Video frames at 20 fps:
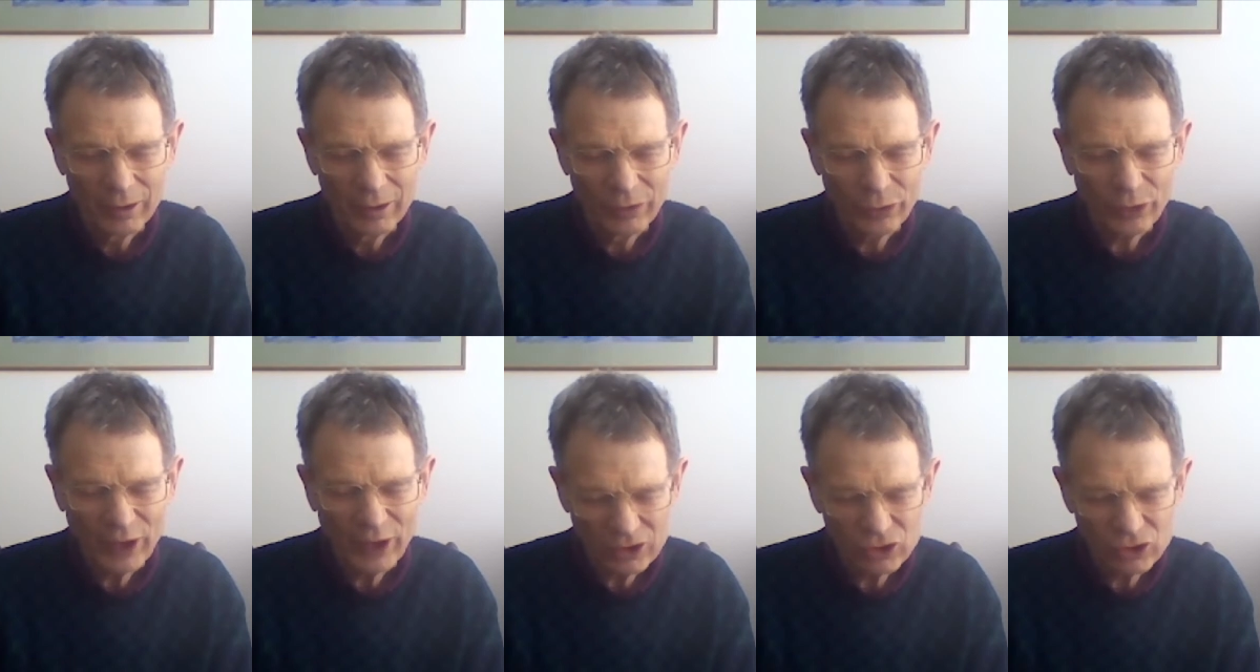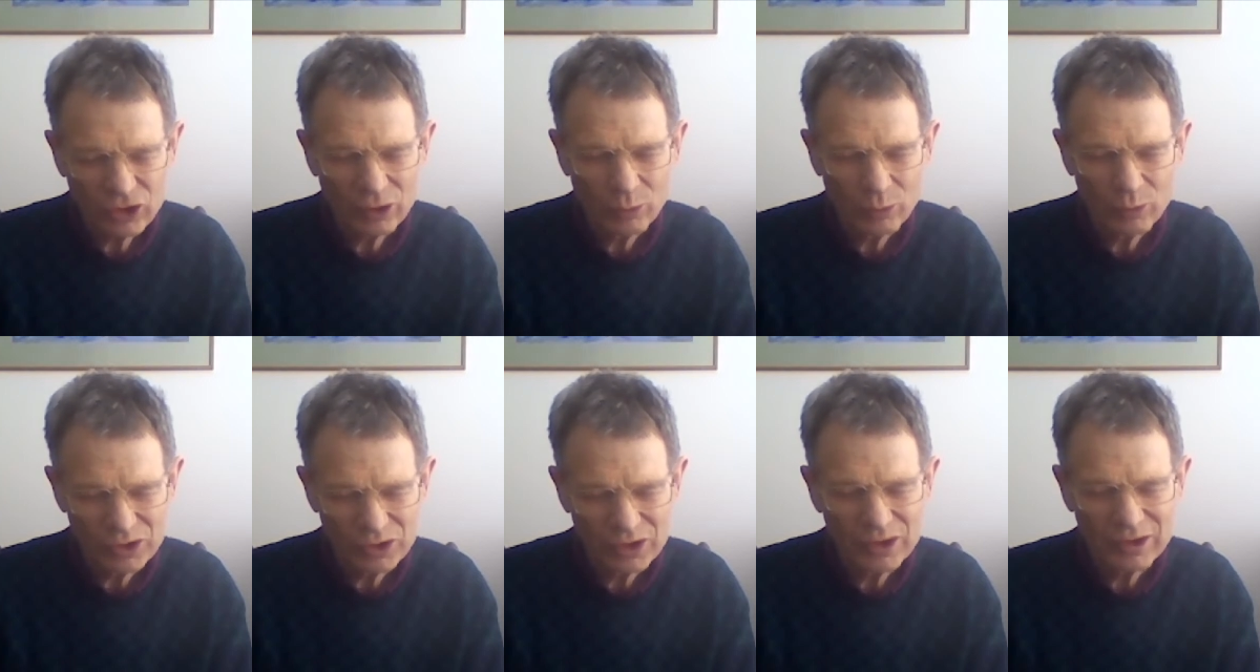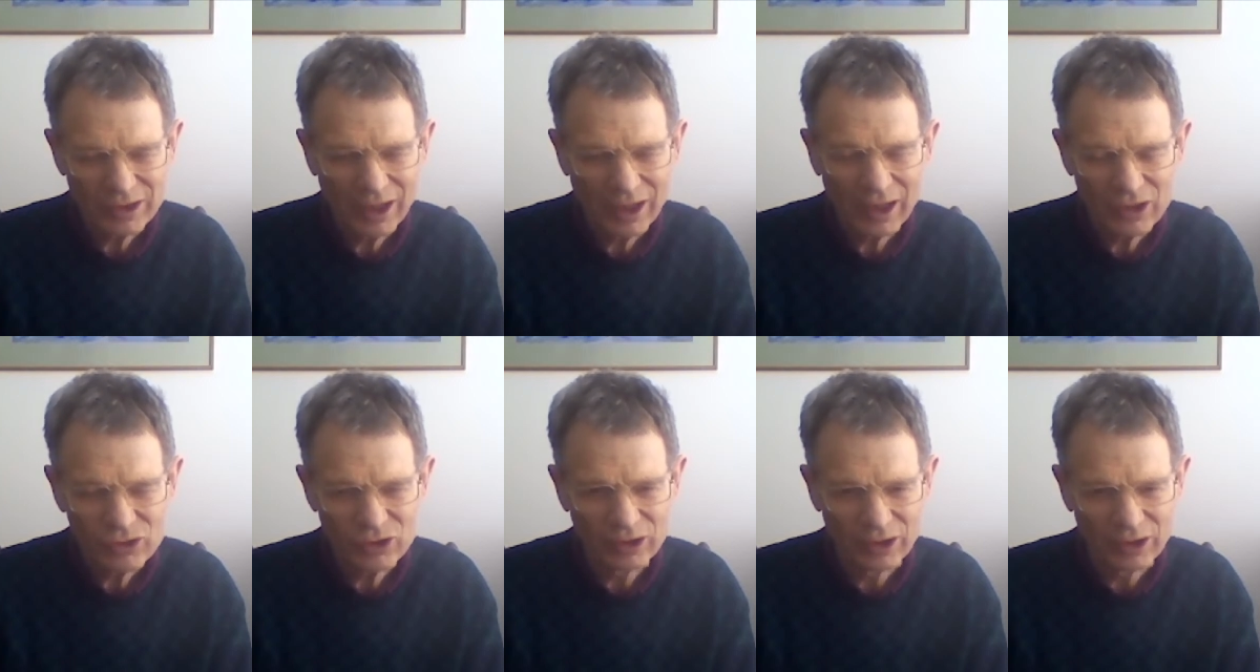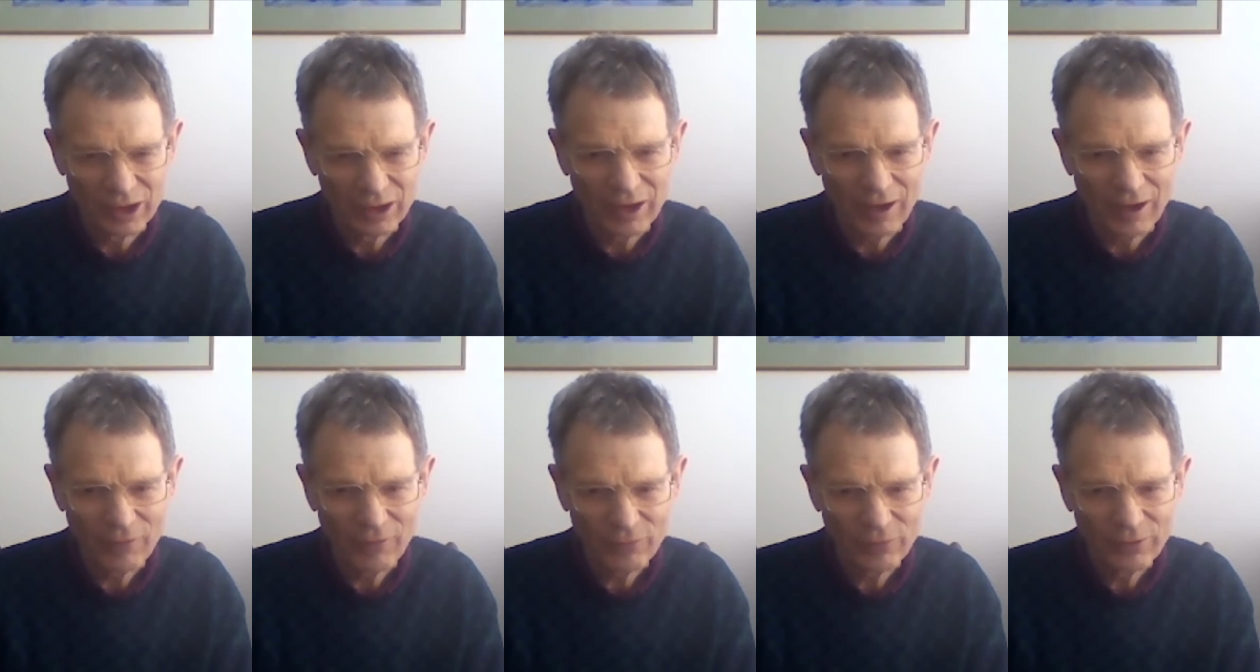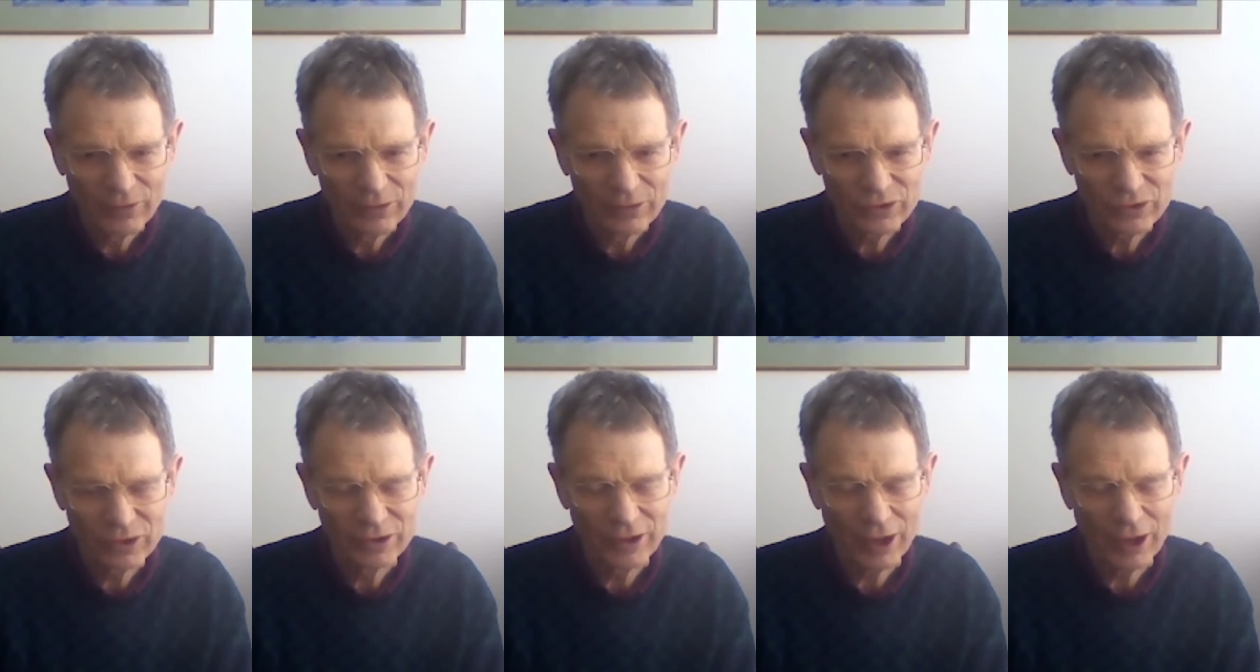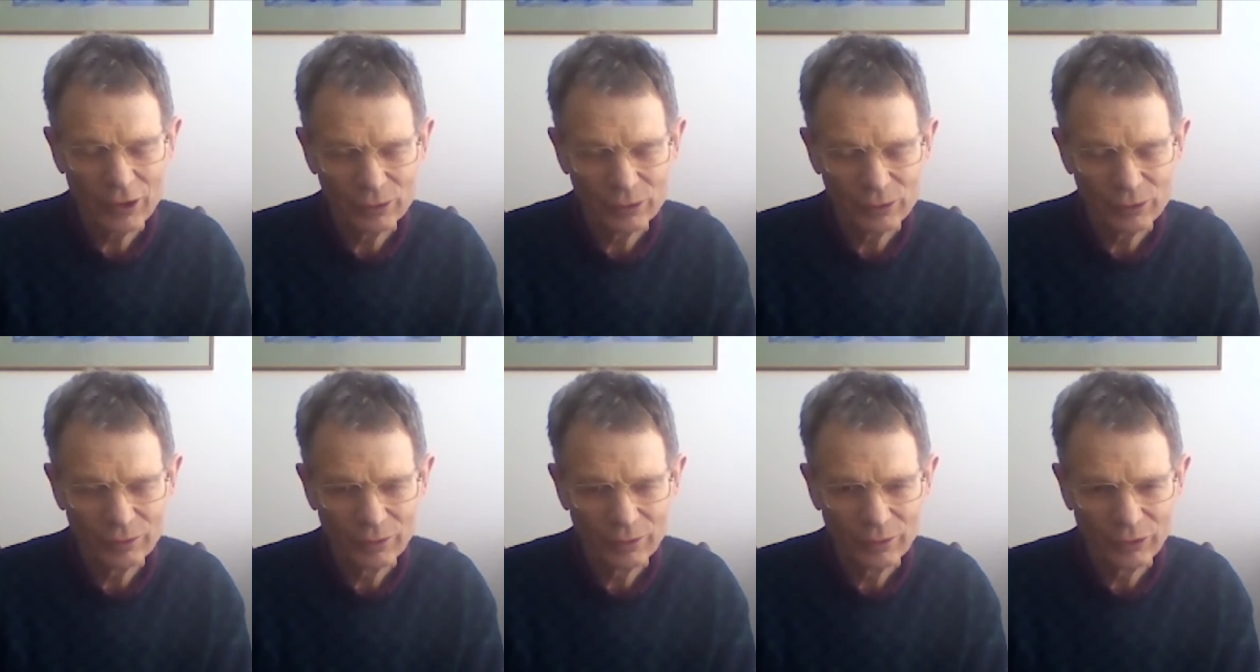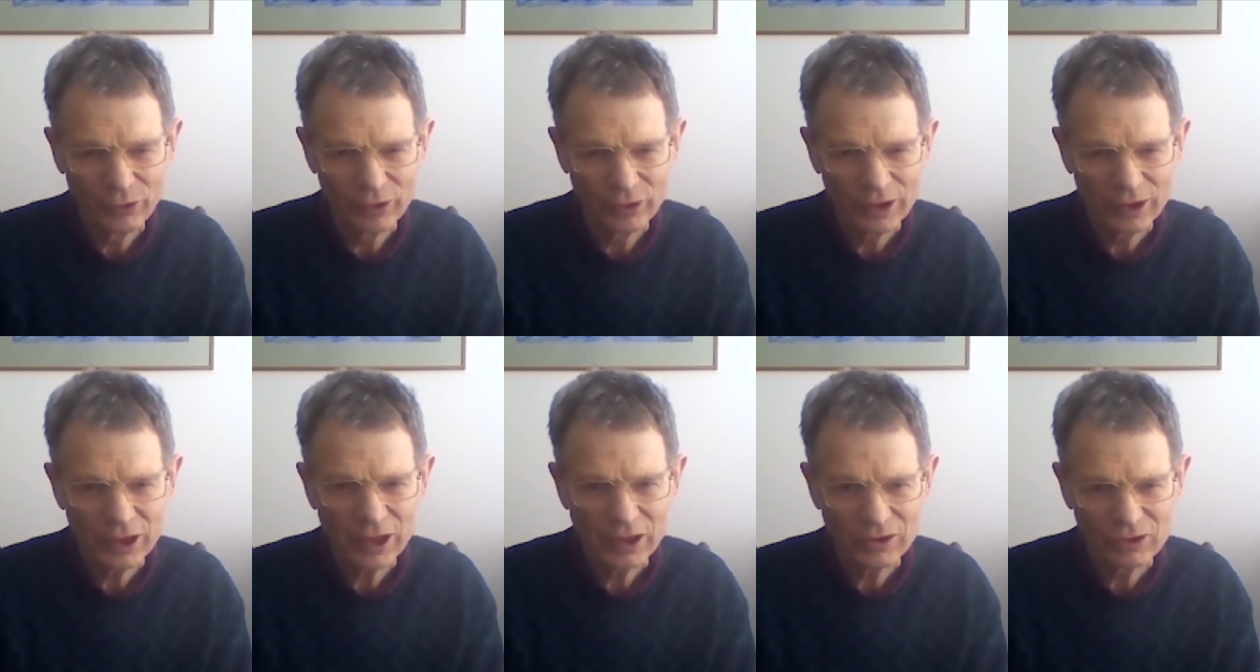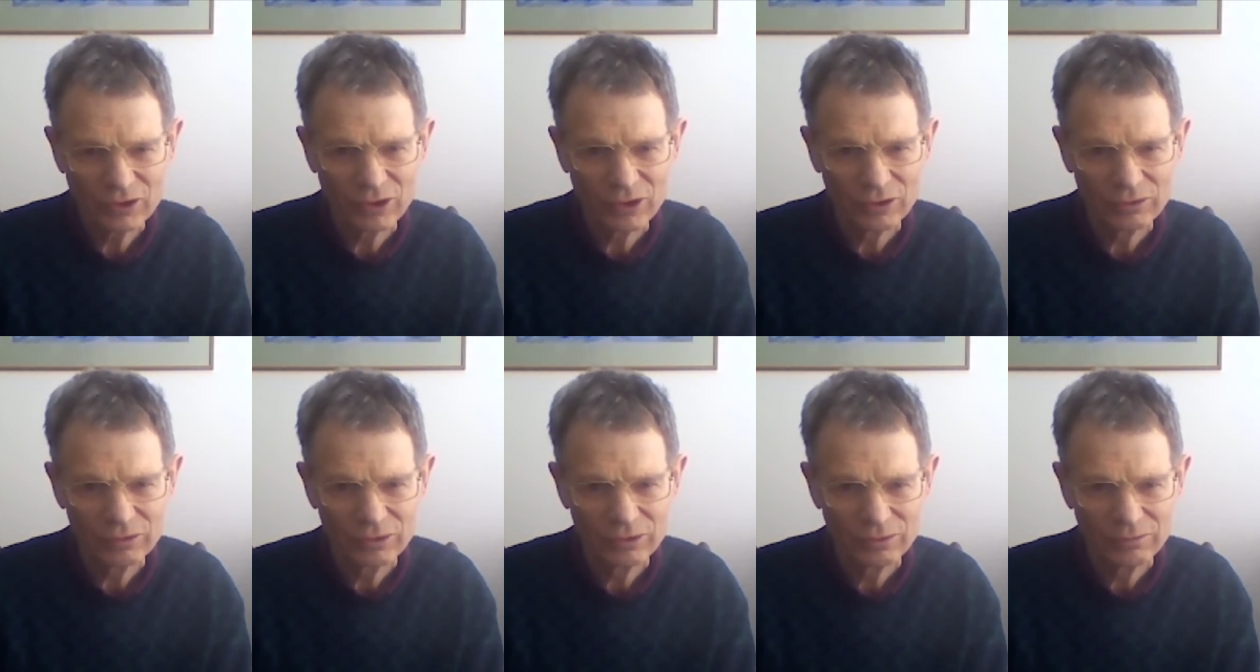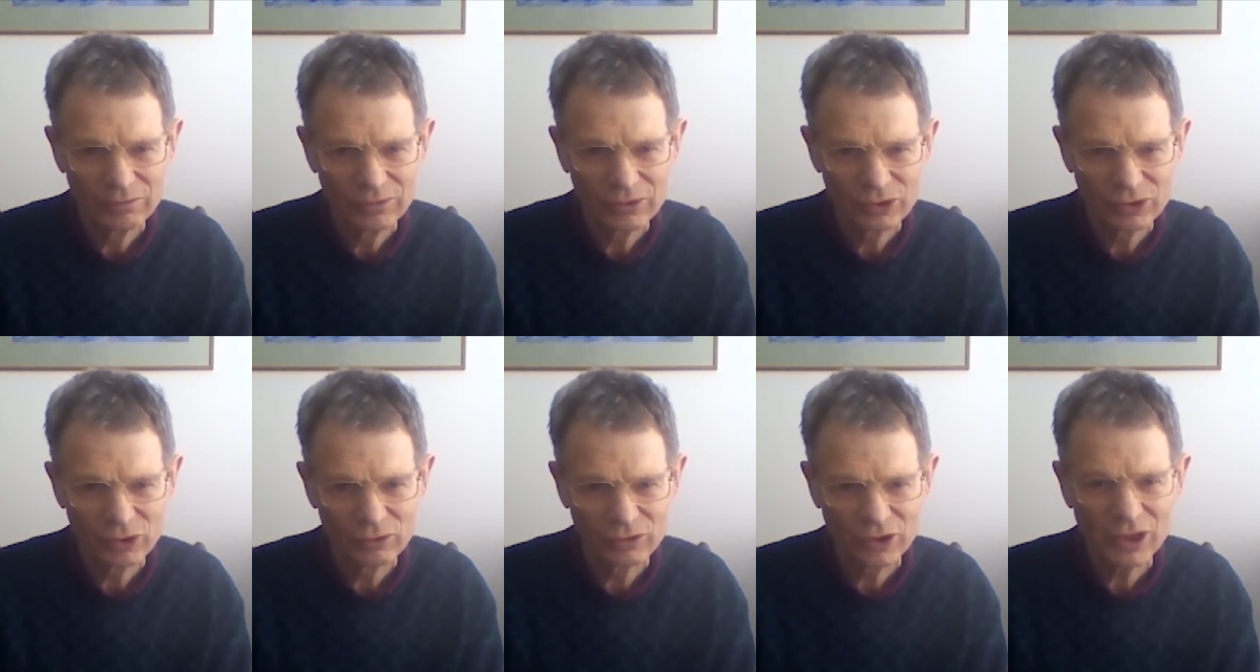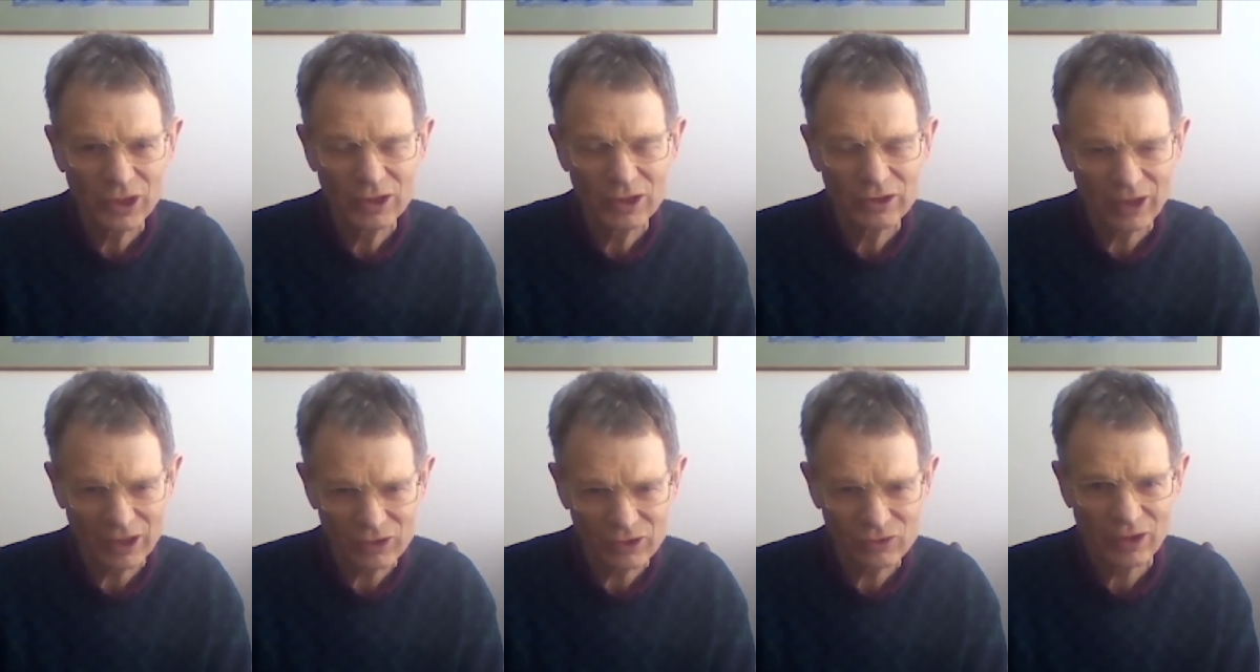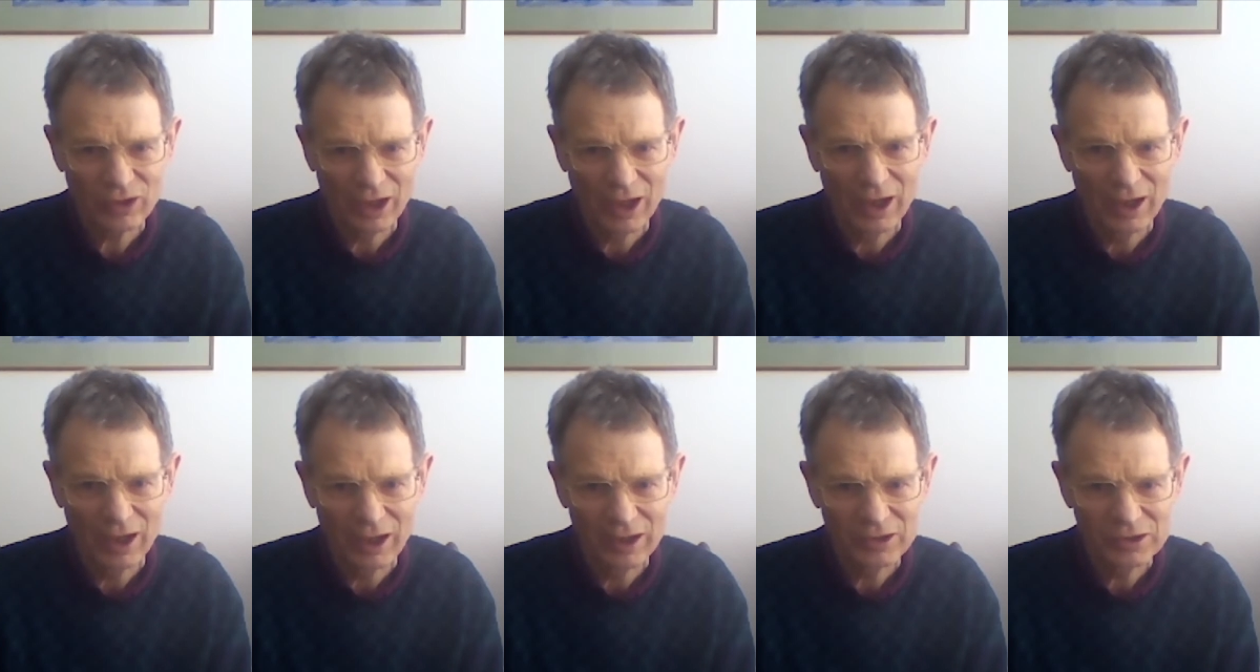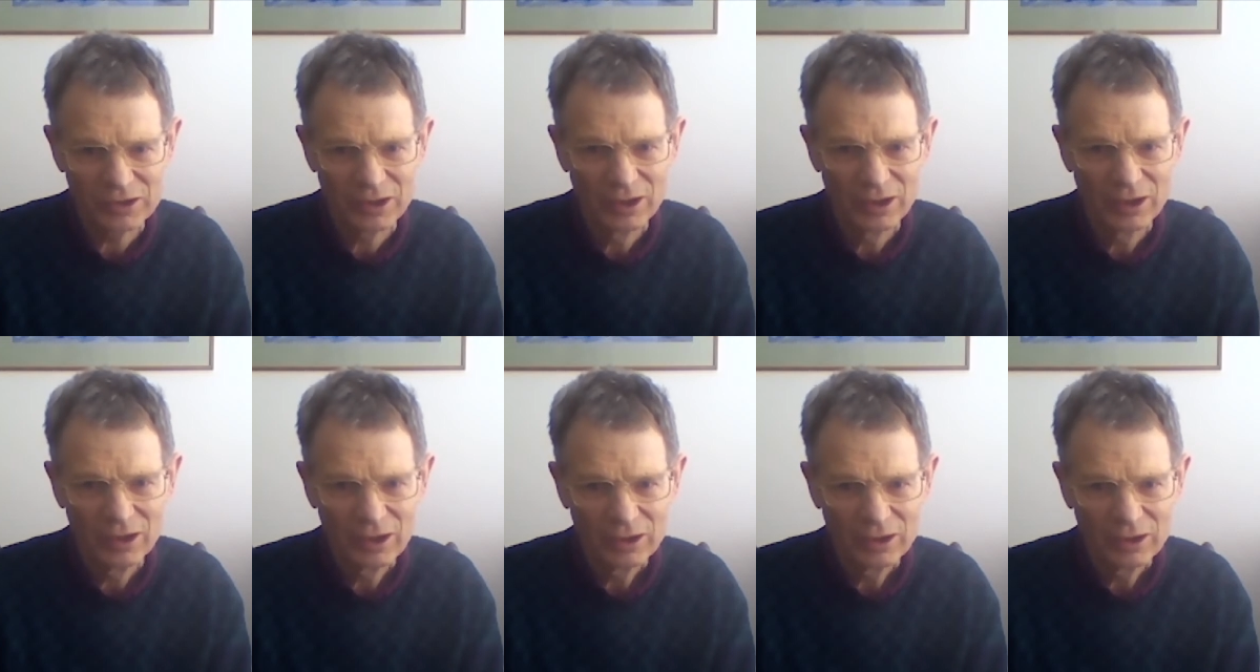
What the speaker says: Thatcher was intelligent enough to know the need to deindustrialize,